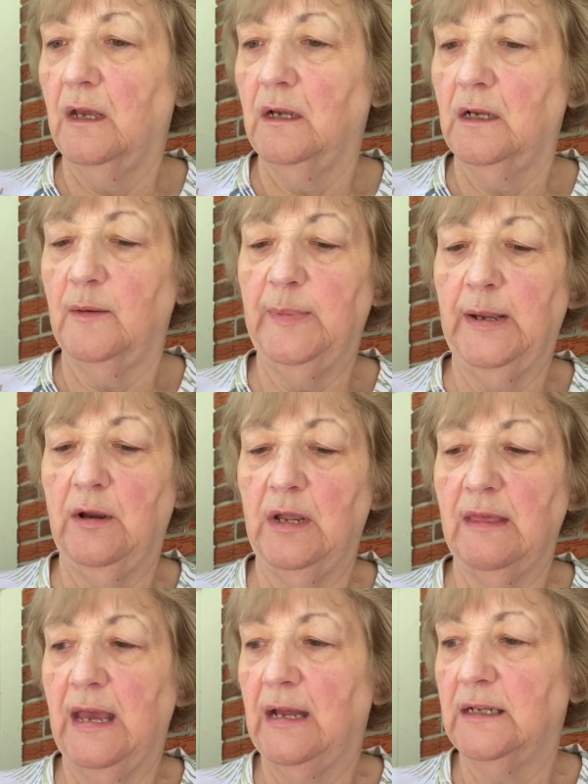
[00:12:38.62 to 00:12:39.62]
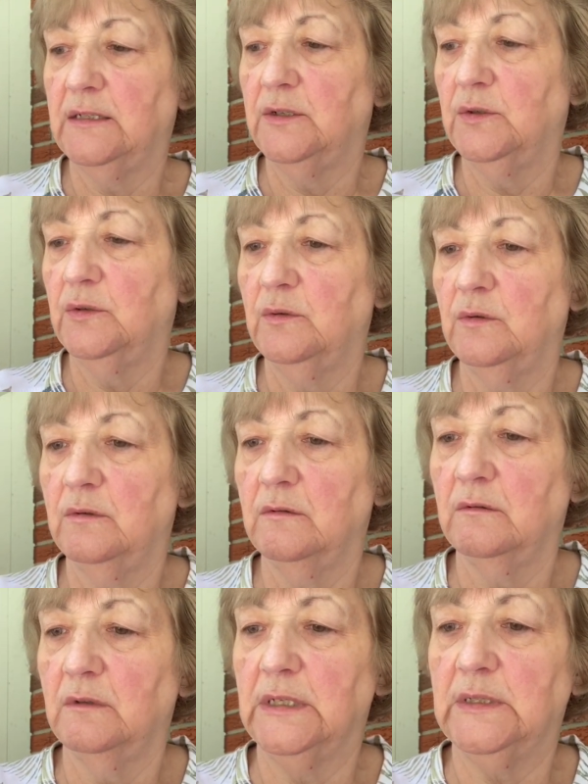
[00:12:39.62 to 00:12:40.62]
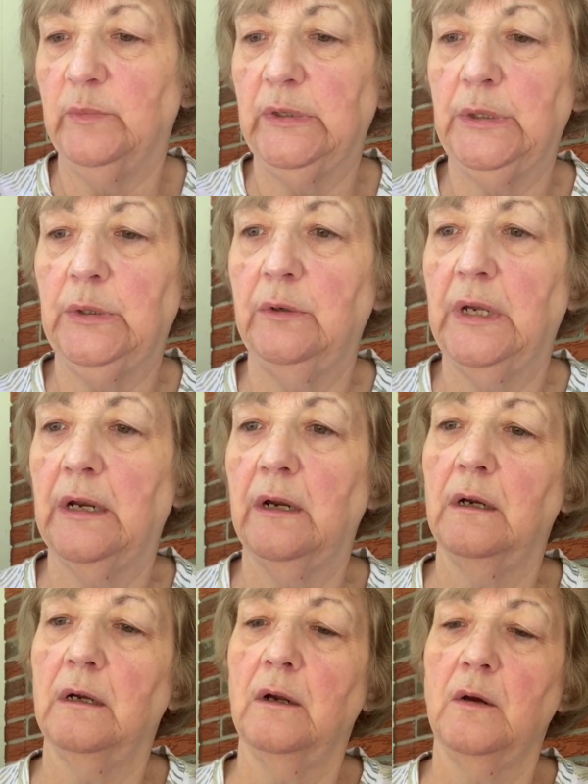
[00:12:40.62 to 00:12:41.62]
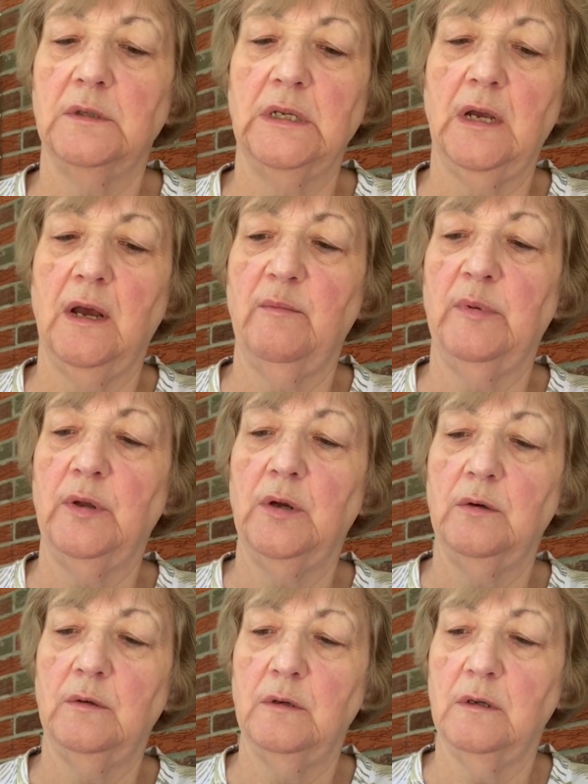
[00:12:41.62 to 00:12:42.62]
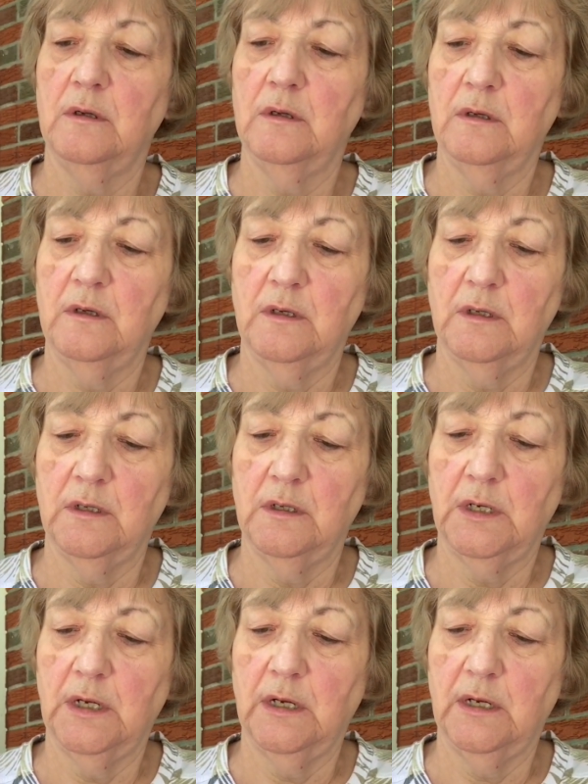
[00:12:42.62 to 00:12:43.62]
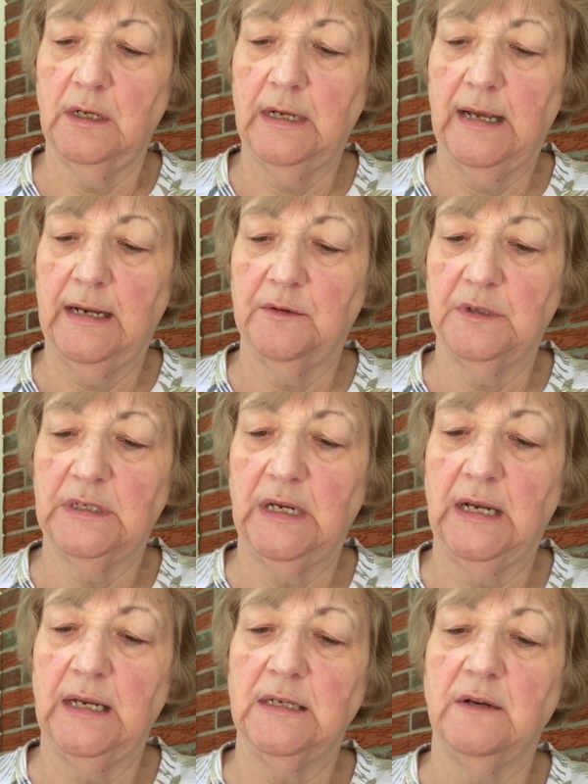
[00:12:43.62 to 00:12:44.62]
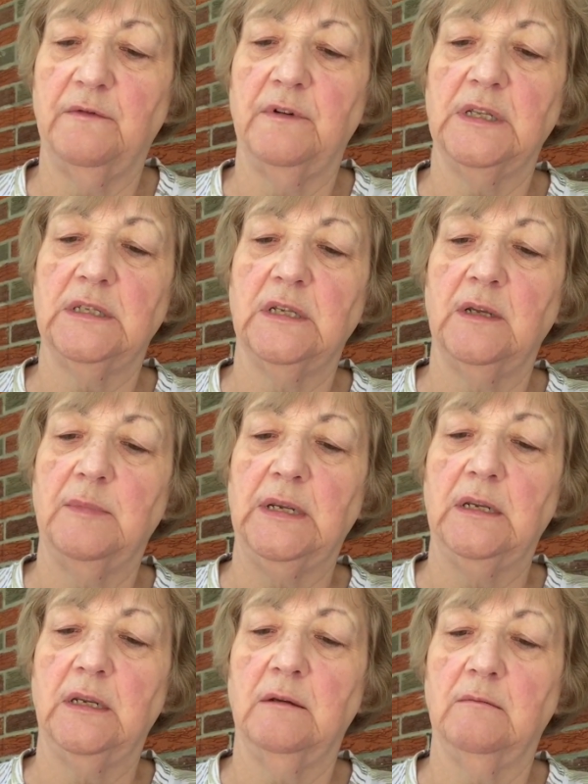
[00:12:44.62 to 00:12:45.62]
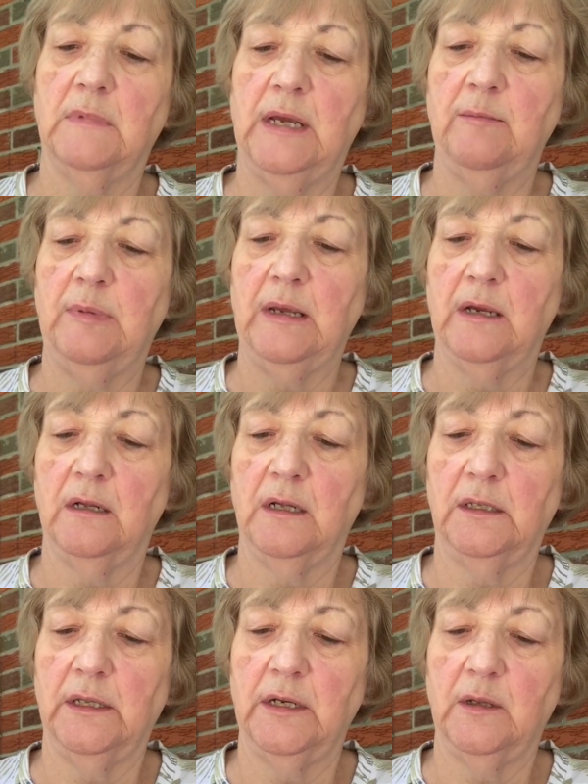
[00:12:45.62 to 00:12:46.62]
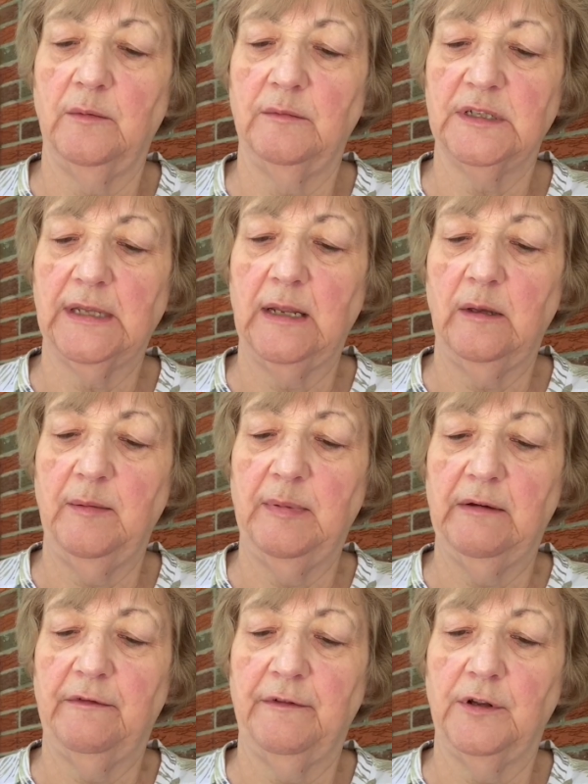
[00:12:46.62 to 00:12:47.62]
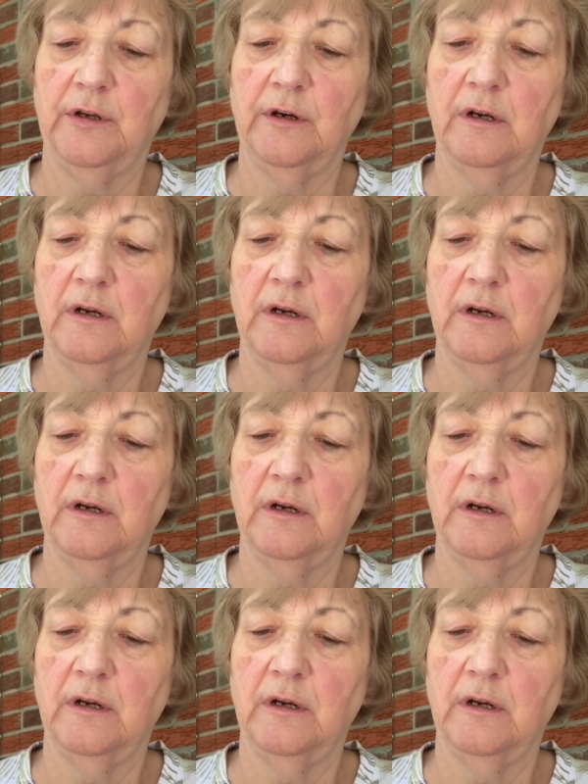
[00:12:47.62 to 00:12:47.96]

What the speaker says: comparing that to this blue here, Cozy Cub Blue, I don't see any difference. I mean, it might be a little, slightly bit fuller,